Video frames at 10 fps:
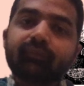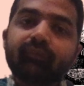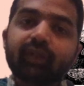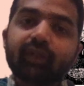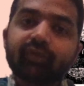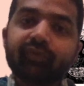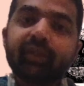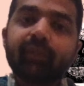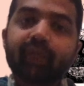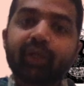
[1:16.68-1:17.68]
a
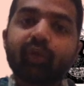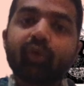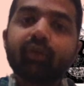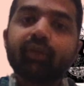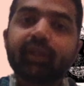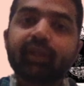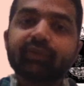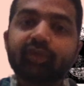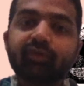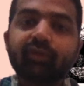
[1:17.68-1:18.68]
50 micron thickness
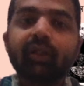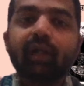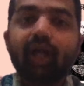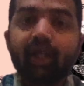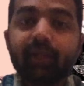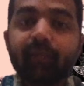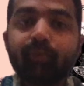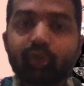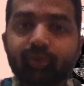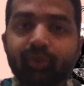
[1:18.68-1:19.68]
of iron
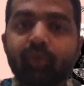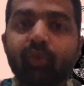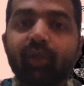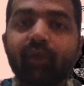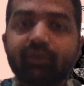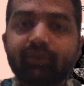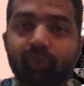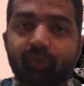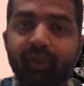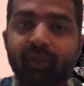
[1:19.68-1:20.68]
phosphate coating was
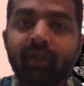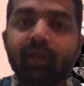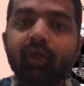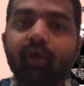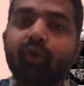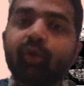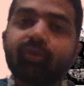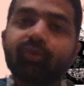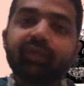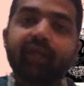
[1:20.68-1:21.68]
provided on top
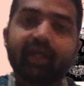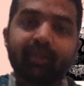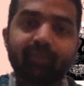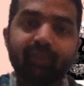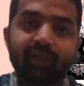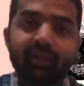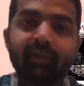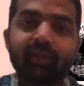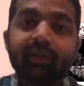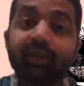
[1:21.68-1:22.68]
of the iron pillar
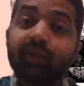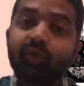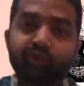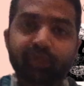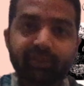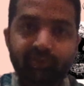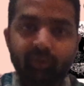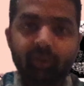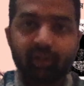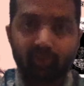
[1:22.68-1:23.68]
in those days,
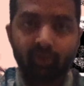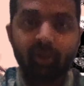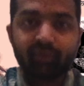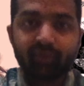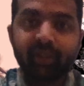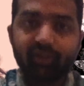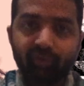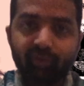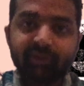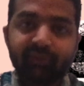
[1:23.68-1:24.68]
not after
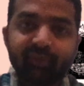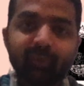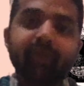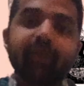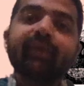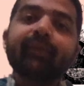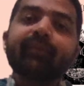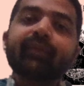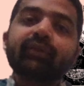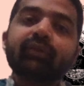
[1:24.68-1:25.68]
1947. Okay,
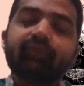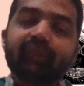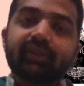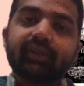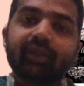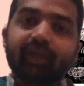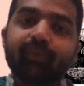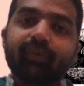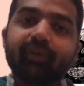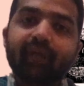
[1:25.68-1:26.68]
so which
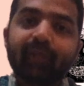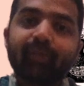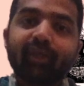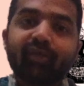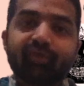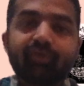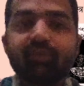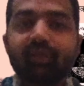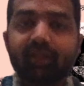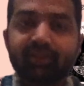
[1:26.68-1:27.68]
helped the iron pillar from
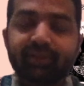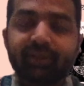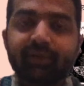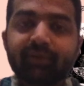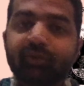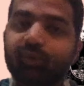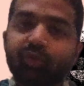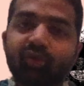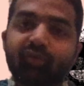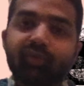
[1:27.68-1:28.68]
rusting. So
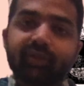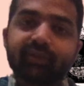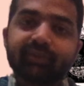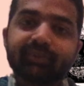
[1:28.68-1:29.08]
beautiful it is.